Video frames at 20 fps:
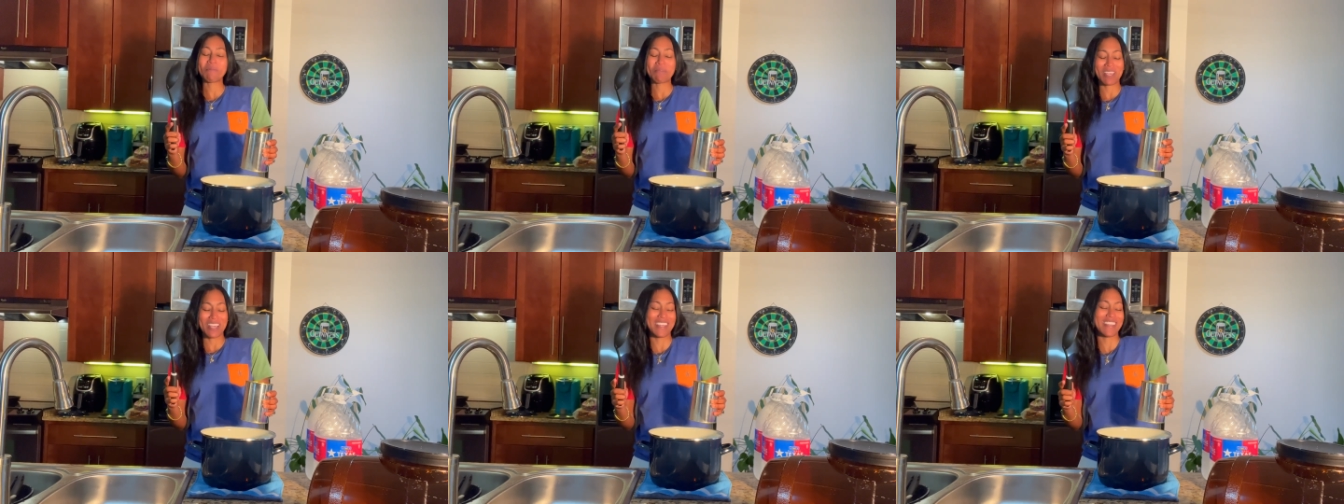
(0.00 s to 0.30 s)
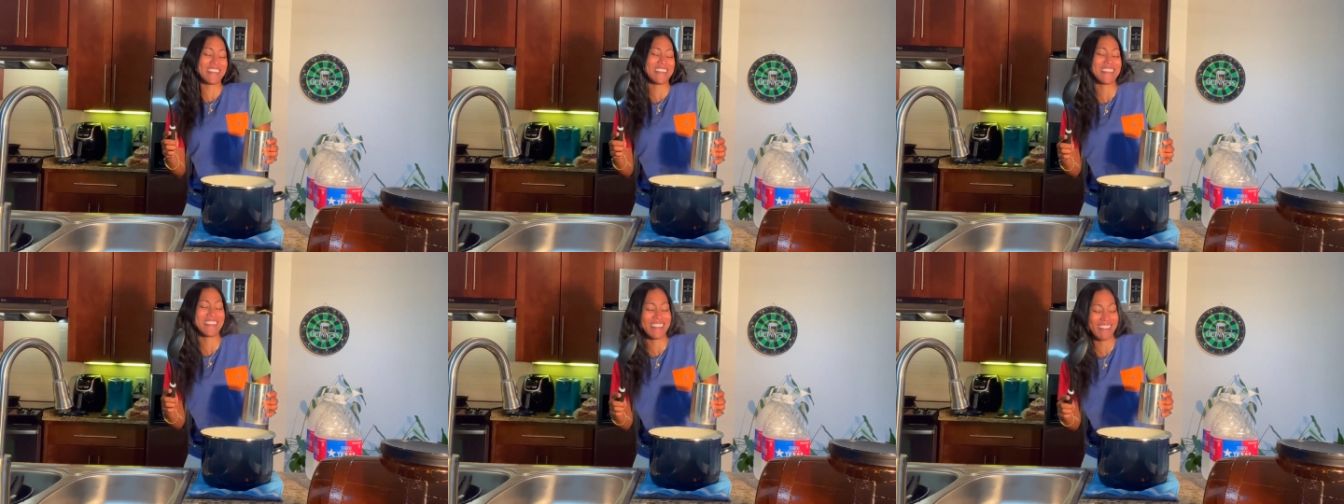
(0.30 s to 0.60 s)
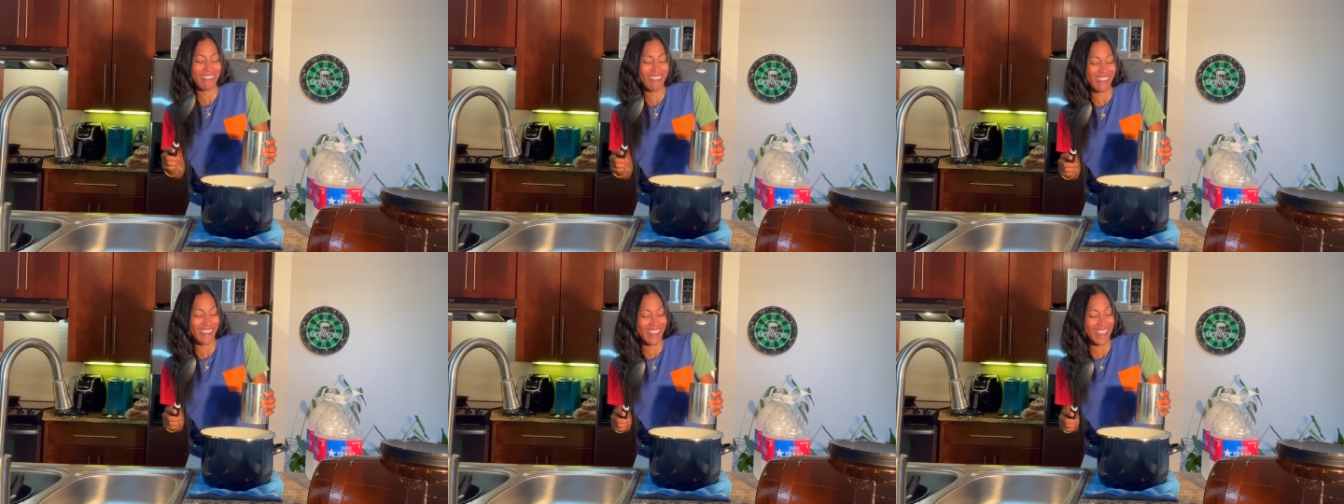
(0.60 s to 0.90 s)
I
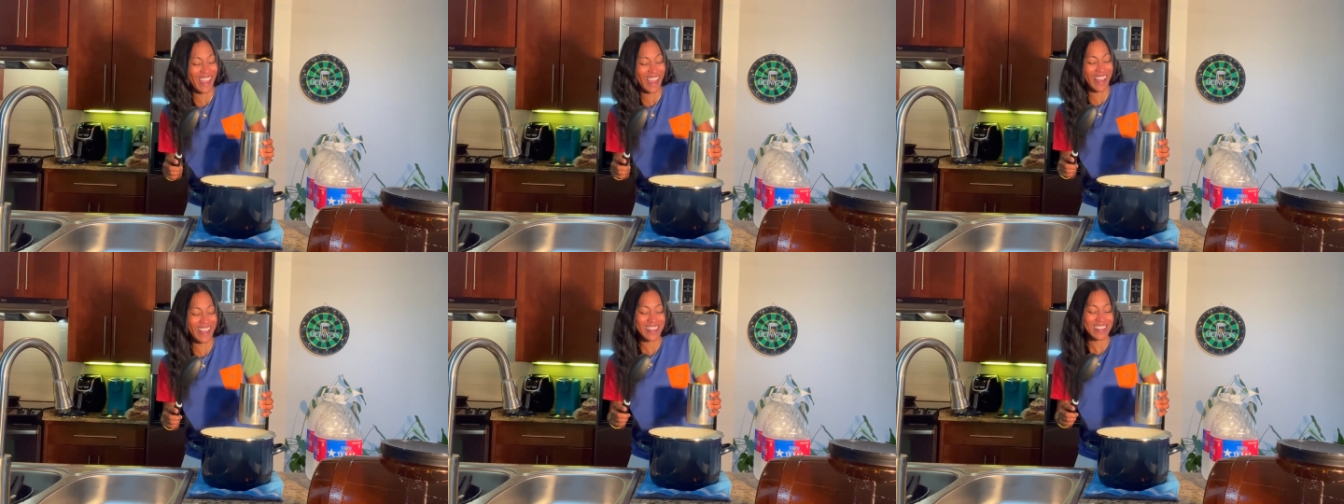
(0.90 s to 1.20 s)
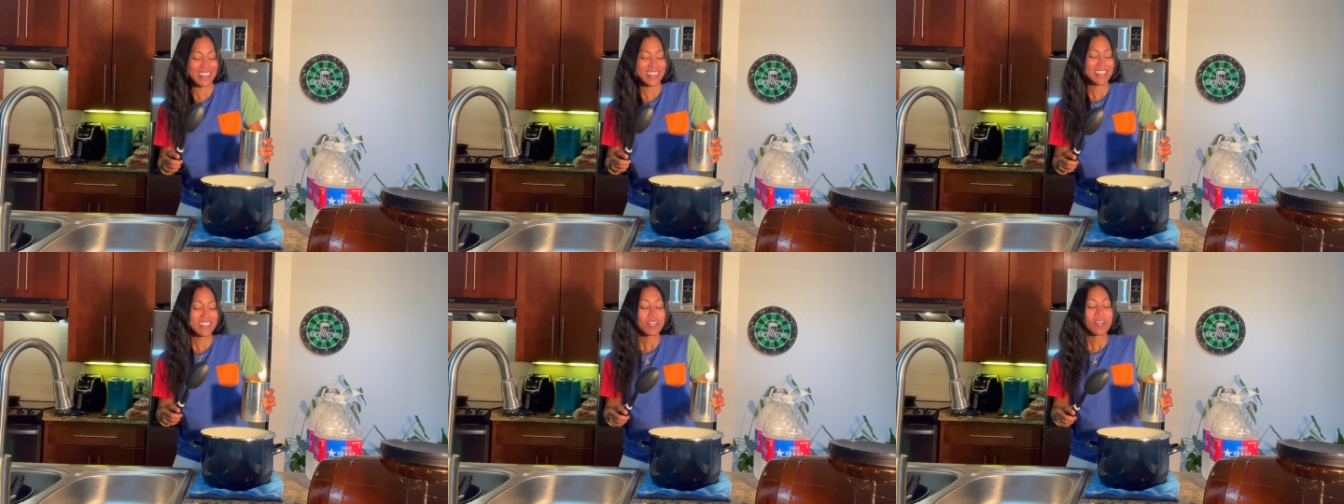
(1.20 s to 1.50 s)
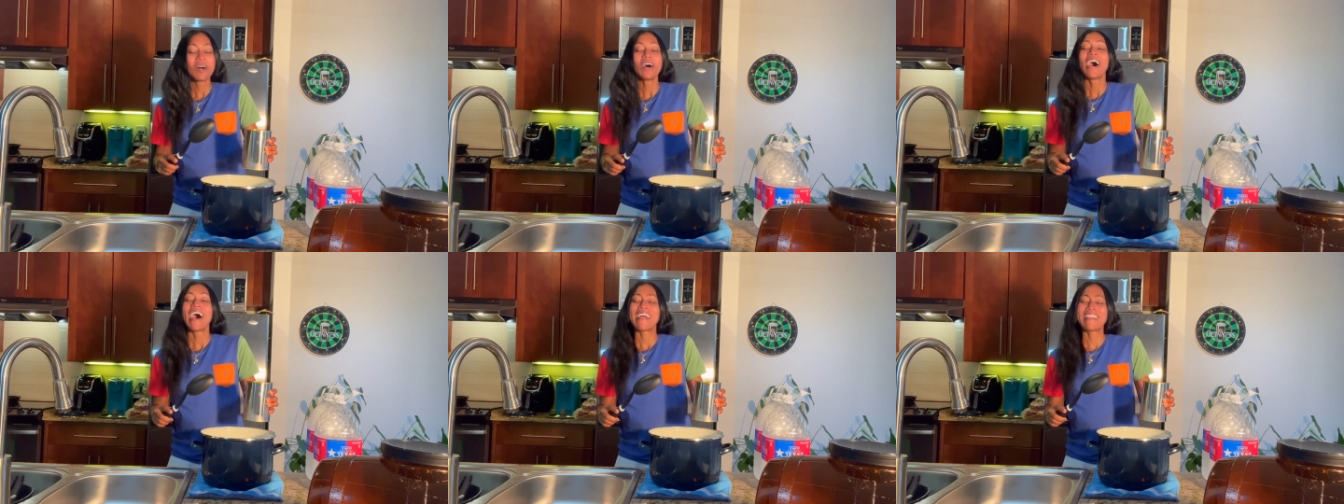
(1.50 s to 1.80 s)

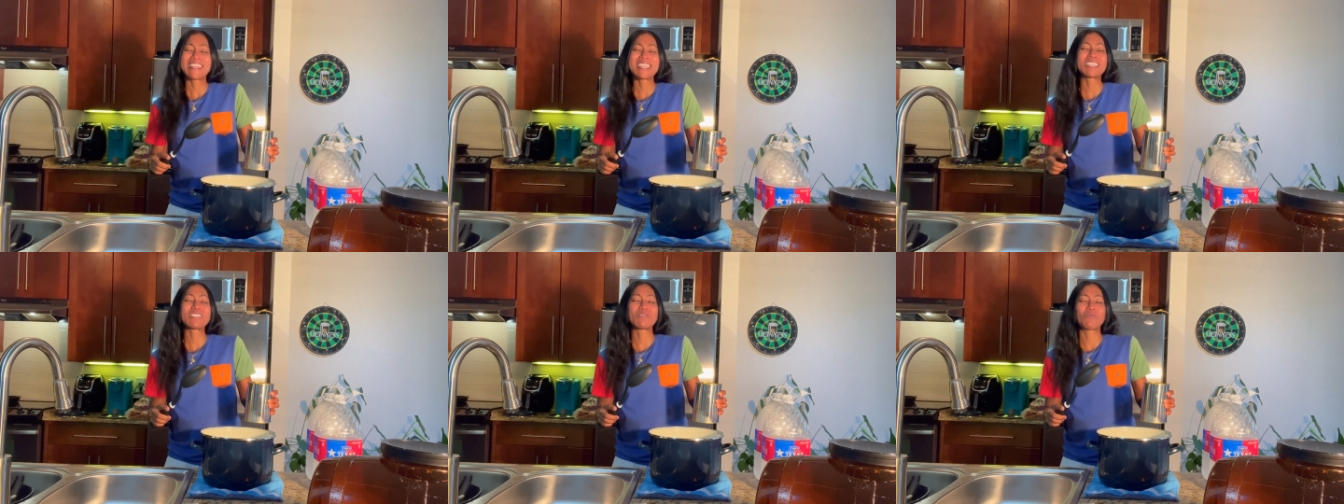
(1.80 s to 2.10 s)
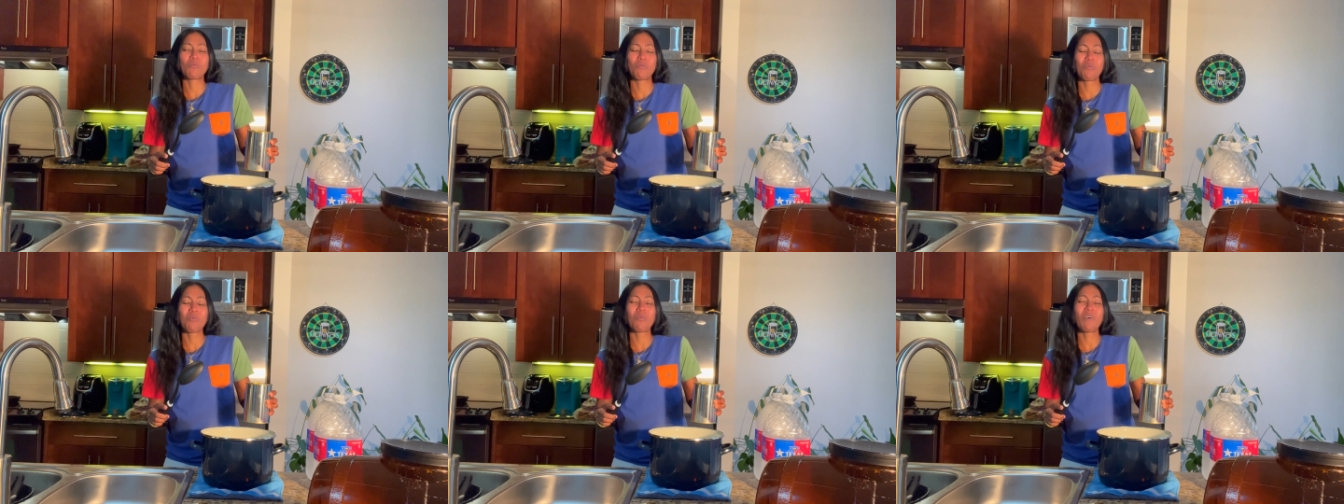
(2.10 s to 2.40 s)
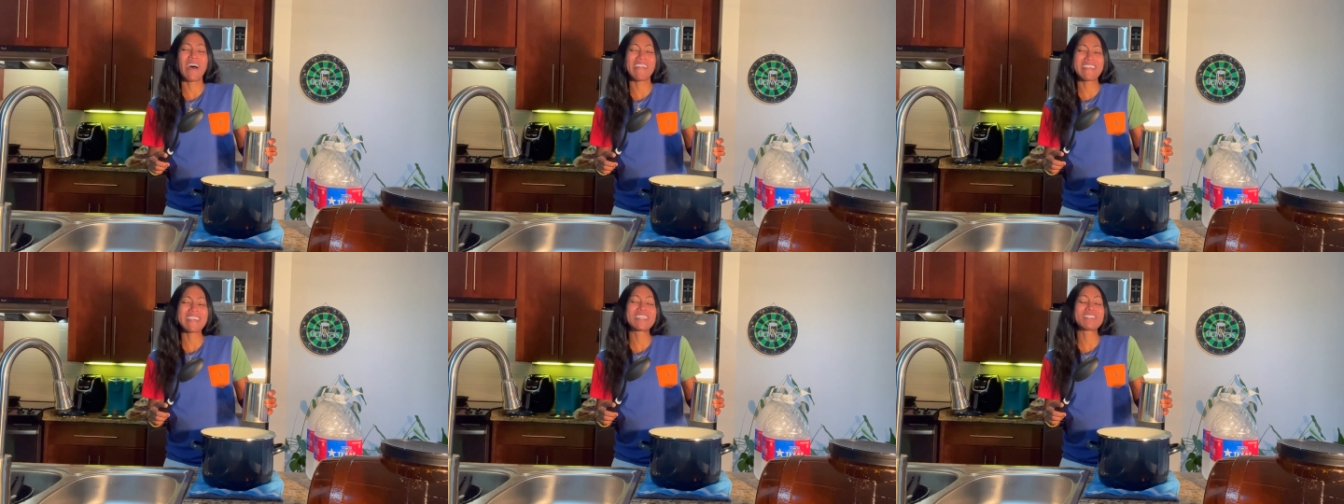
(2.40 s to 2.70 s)
think it's
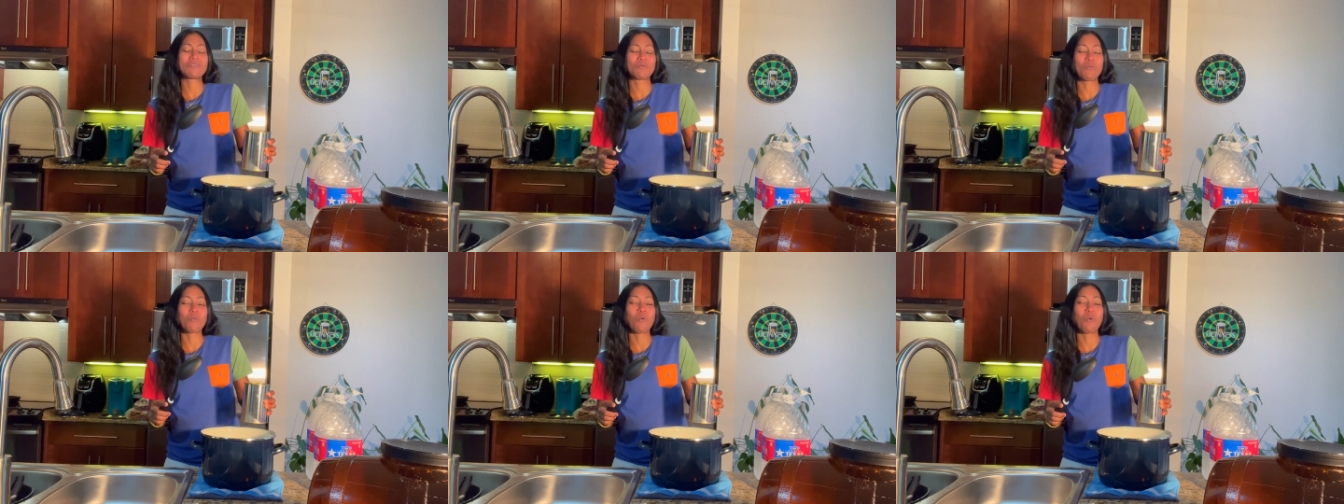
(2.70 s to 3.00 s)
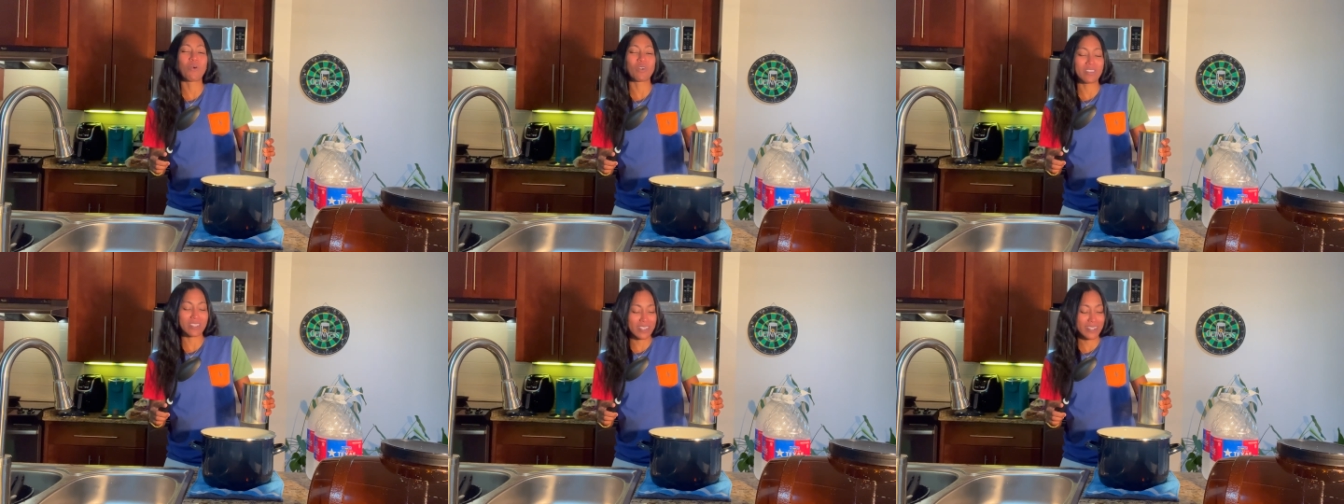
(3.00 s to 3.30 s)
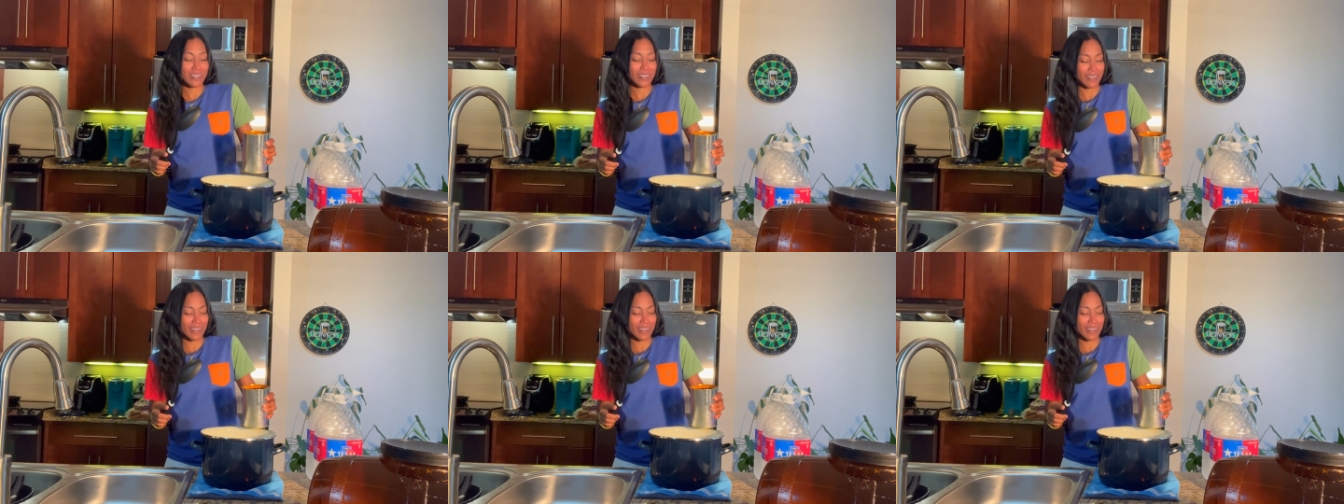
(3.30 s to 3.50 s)
wort.